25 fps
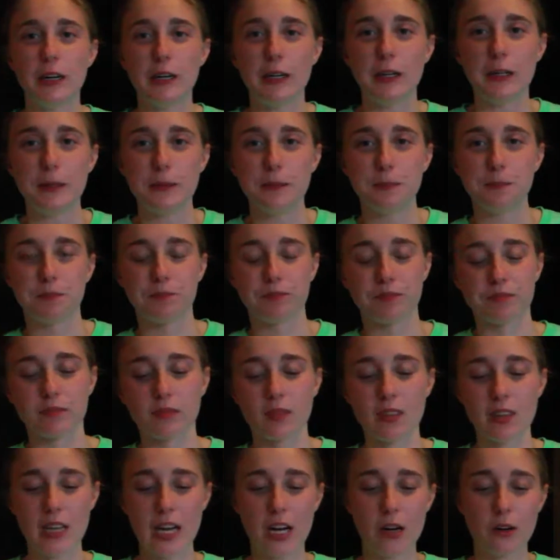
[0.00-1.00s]

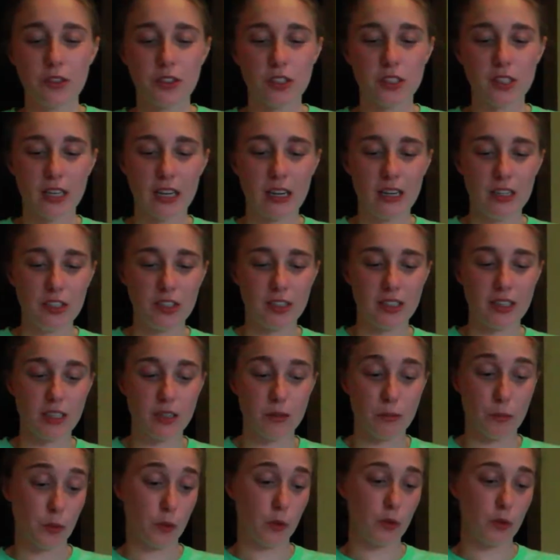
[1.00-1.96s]
Now it's just kind of just let them